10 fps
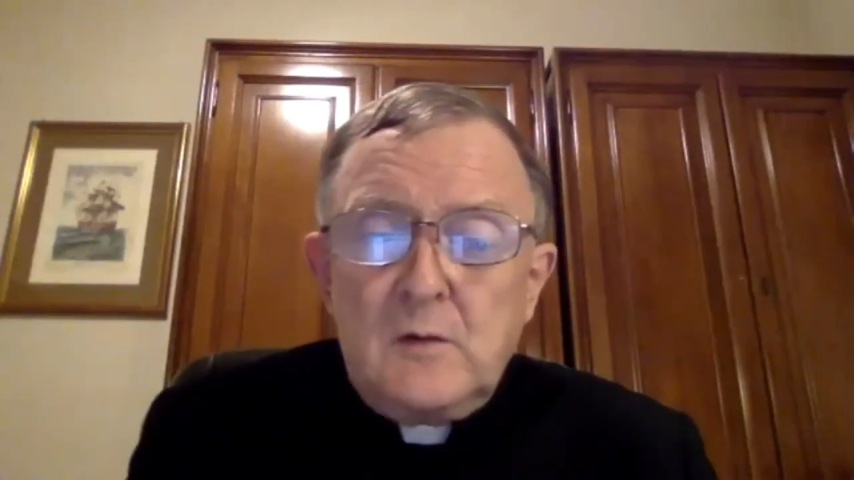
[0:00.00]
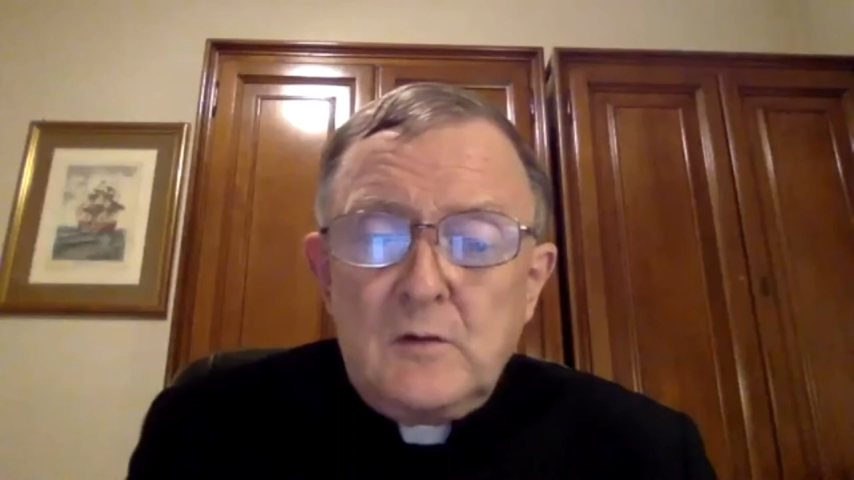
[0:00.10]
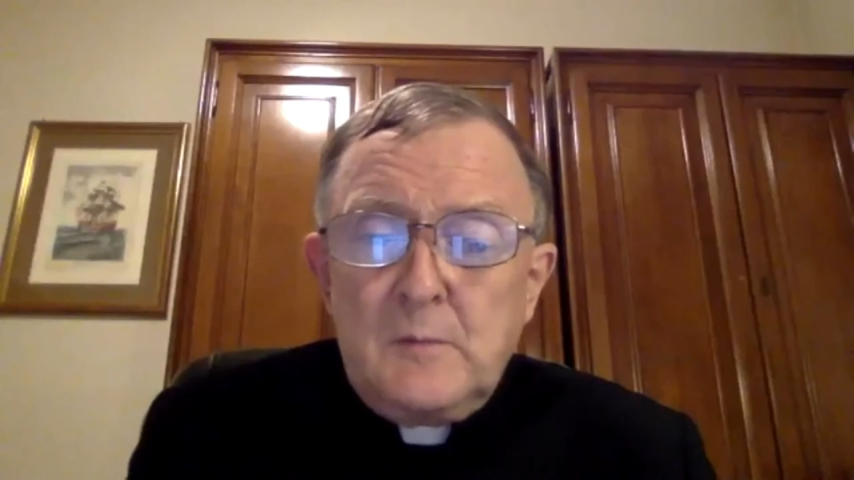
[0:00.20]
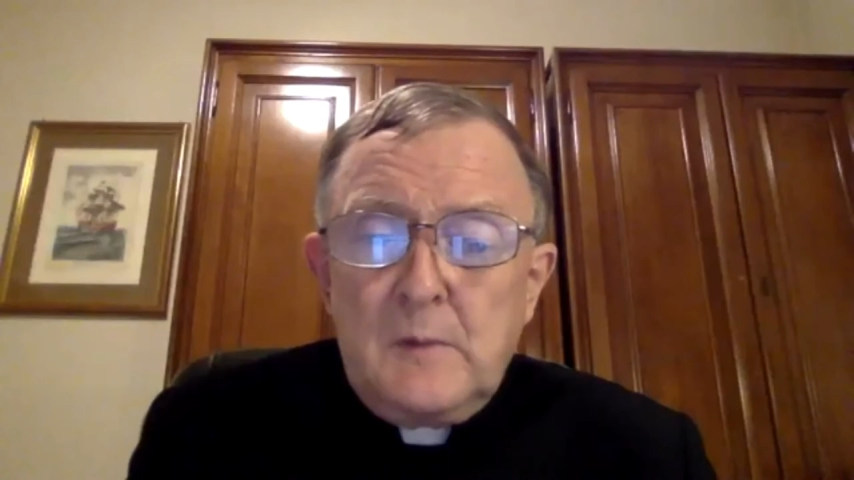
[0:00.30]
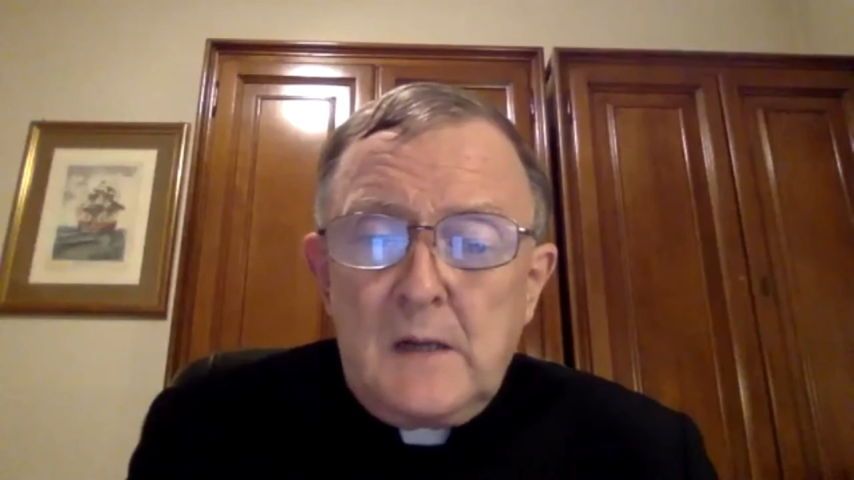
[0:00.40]

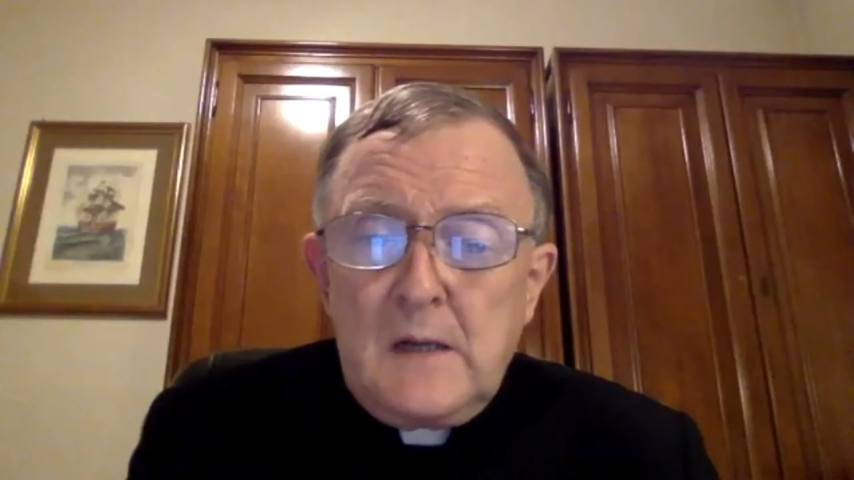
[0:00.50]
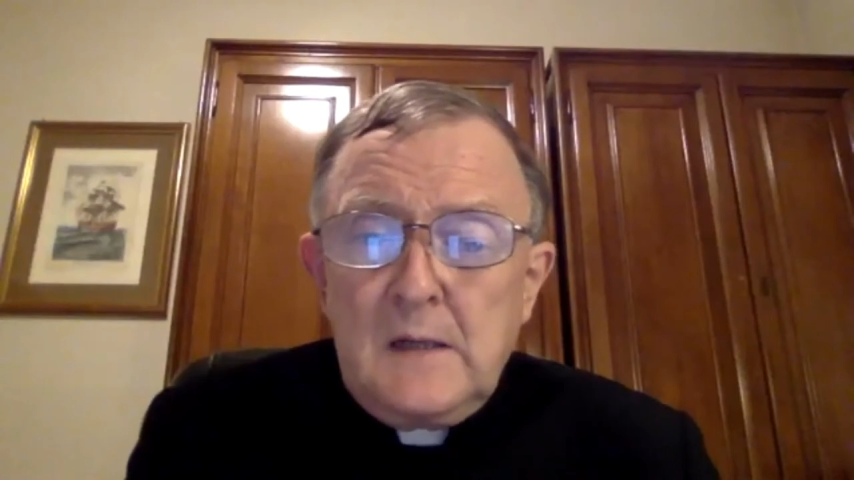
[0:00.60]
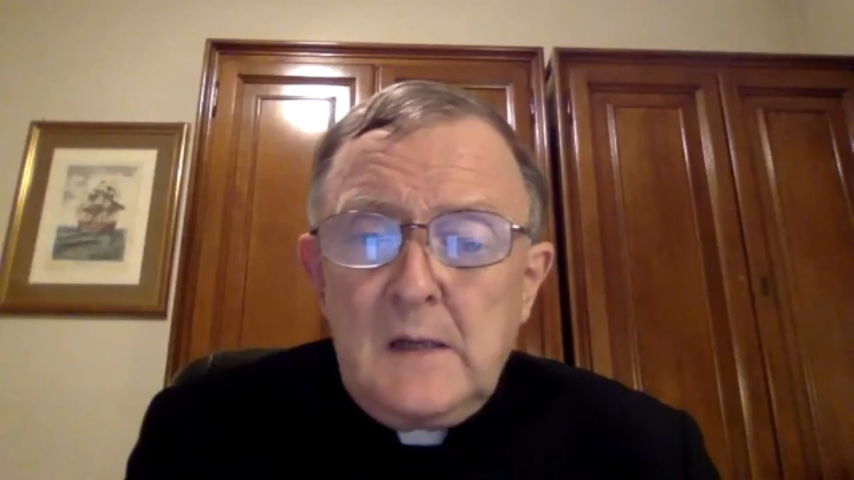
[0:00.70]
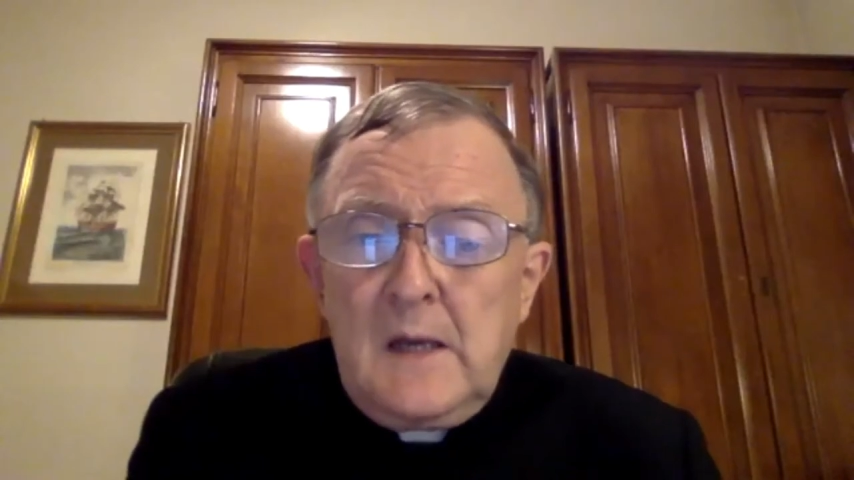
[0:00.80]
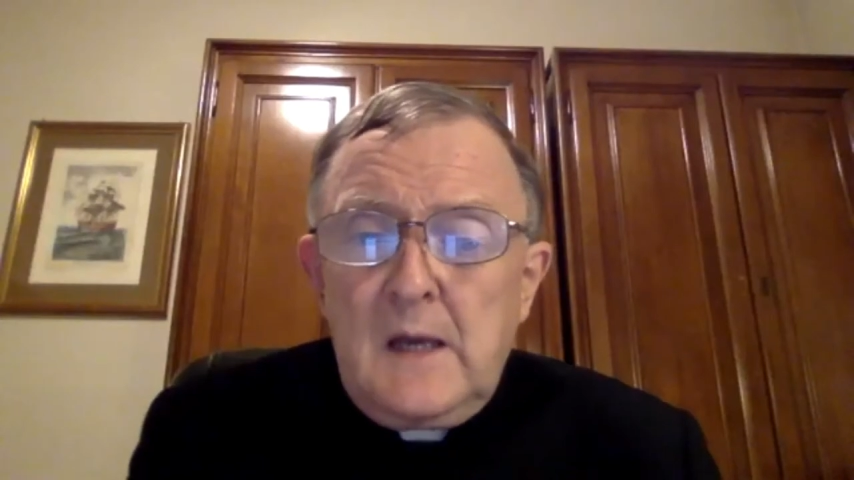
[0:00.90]

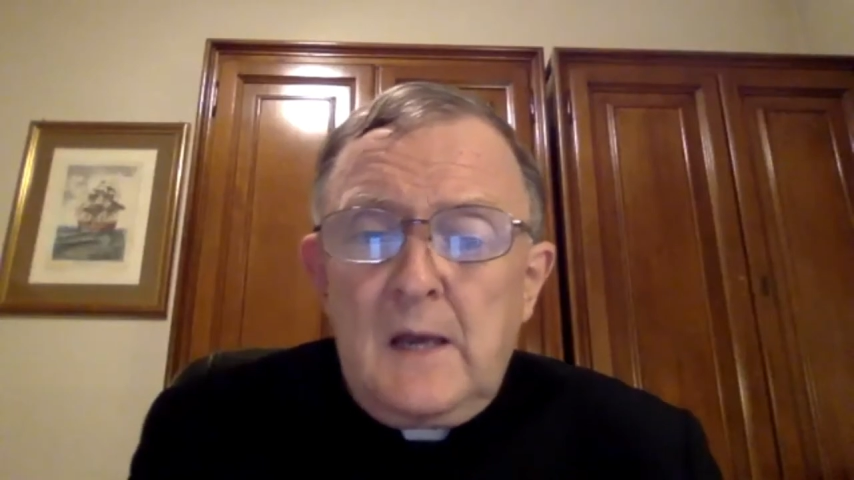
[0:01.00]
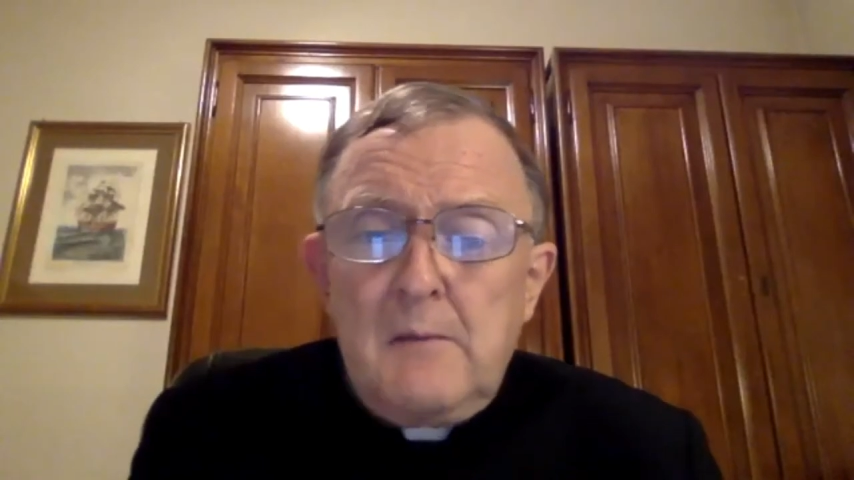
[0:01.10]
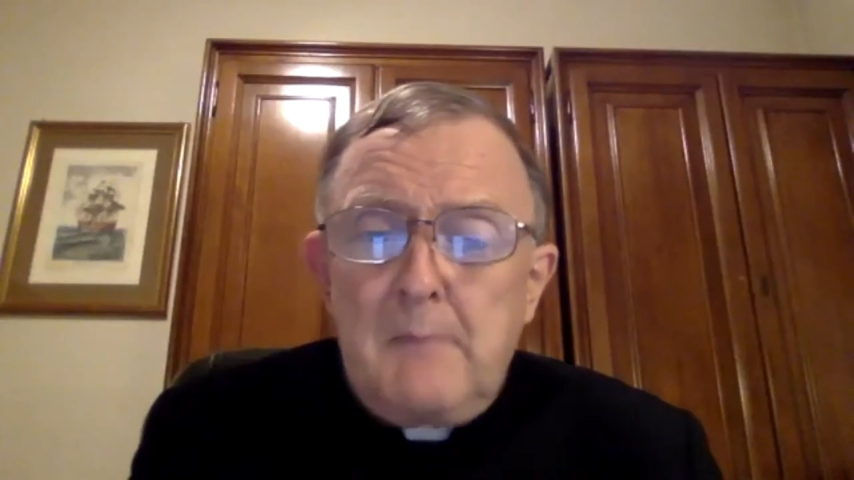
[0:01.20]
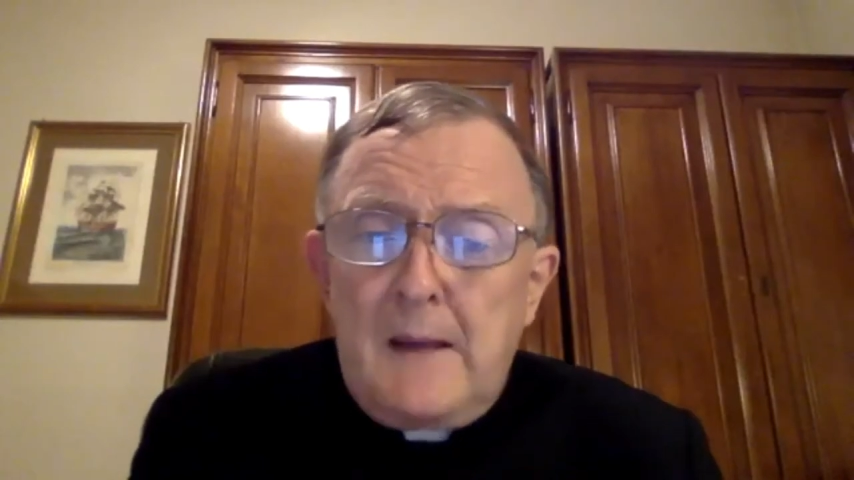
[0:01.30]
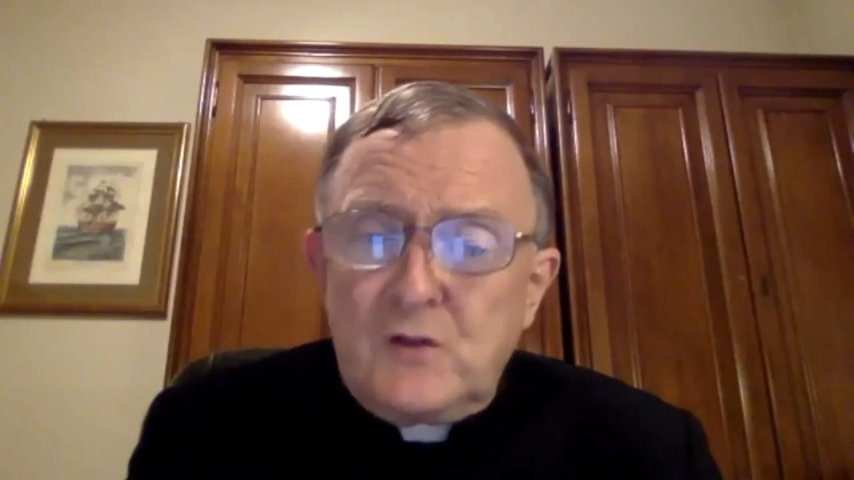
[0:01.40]
Josemaría
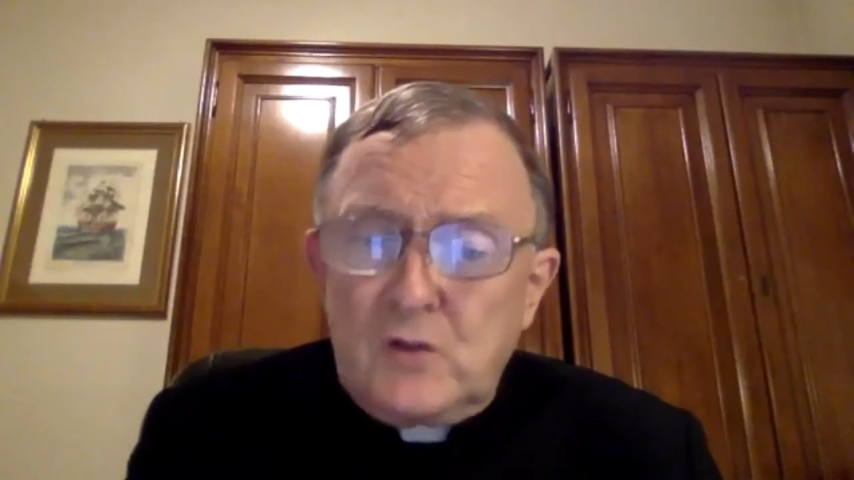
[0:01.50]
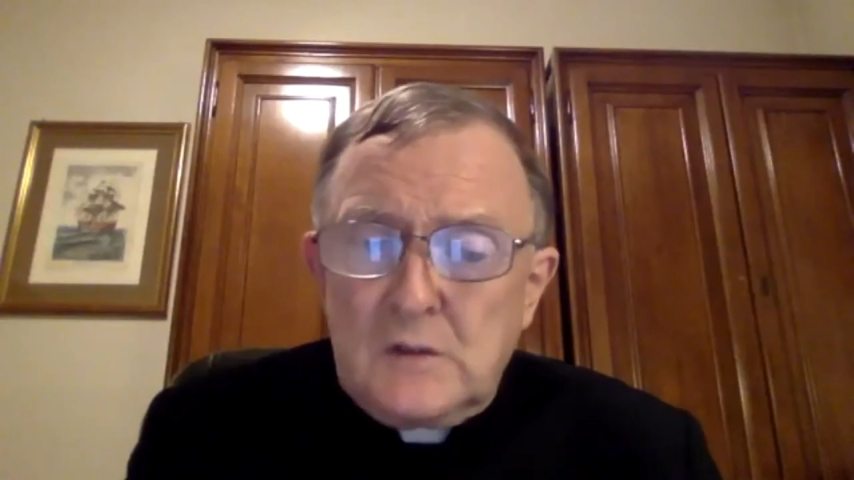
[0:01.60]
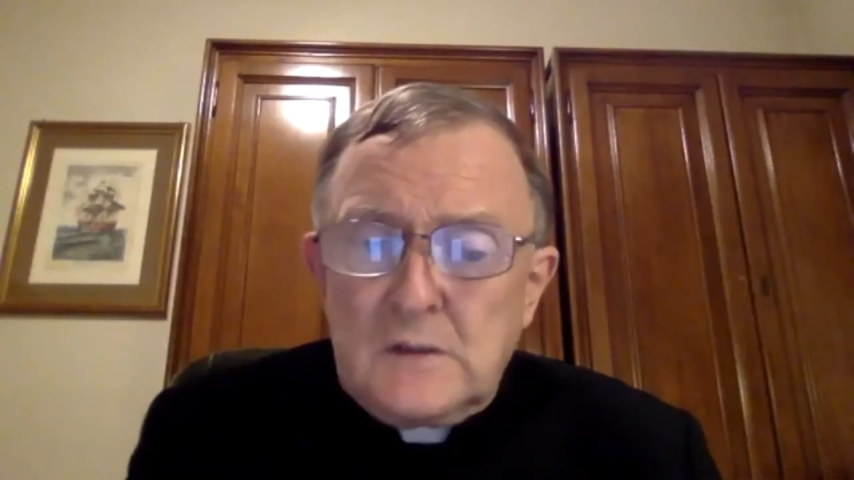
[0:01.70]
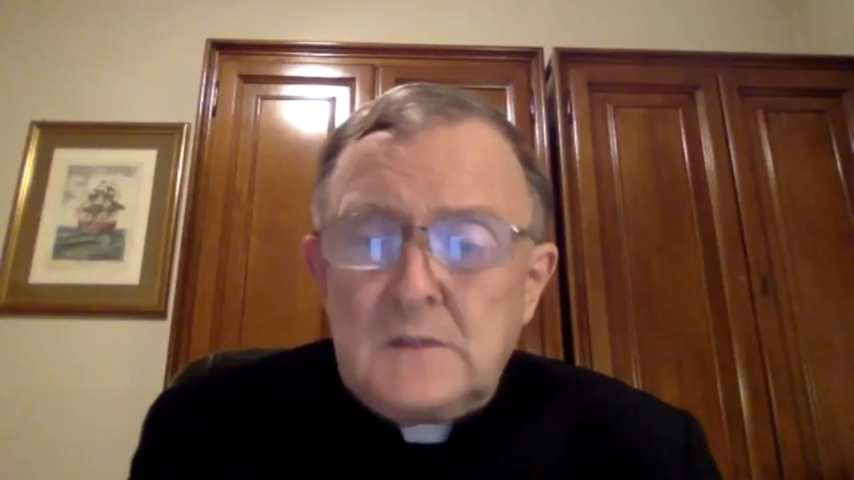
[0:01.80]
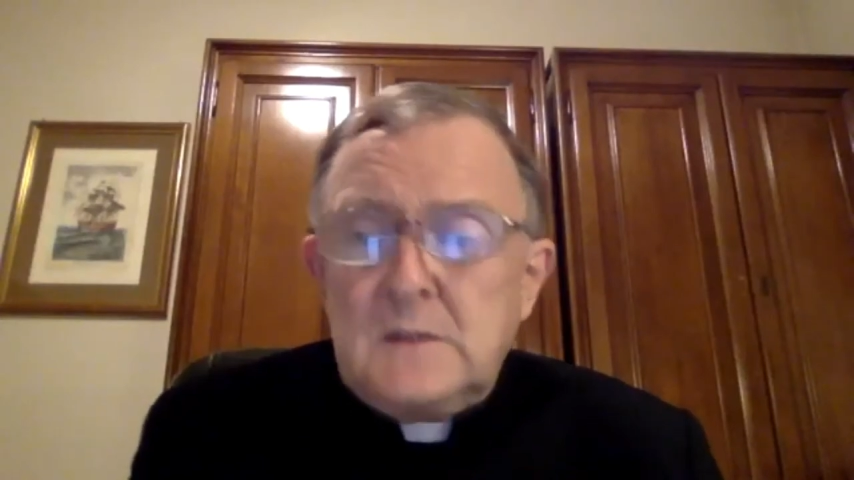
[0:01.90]

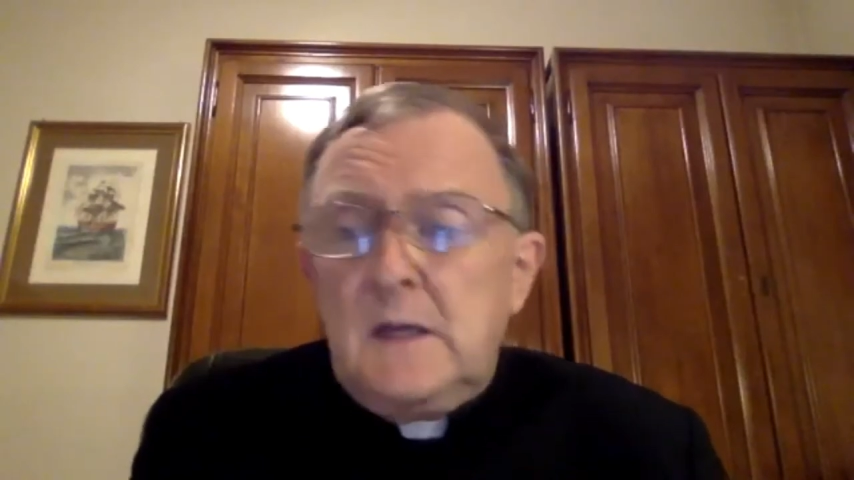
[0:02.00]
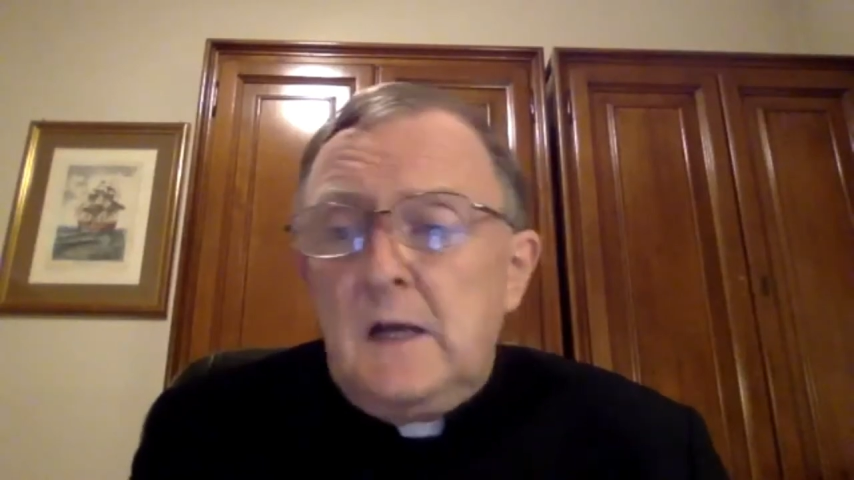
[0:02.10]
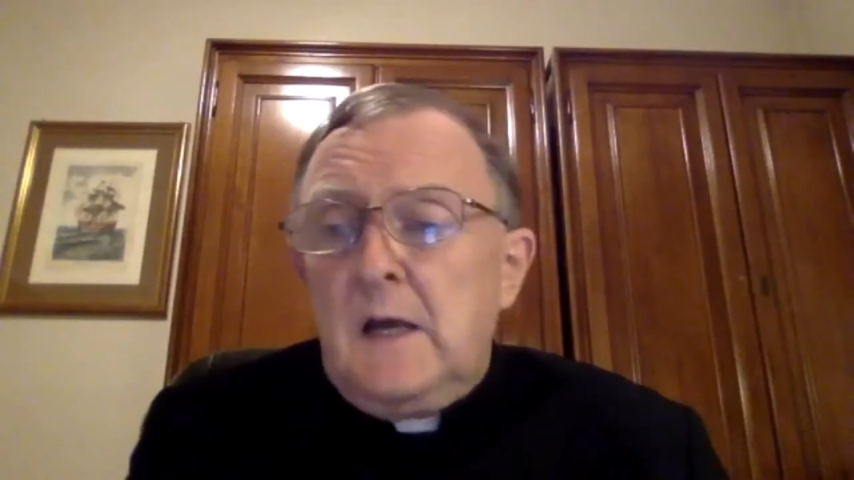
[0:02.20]
mentions.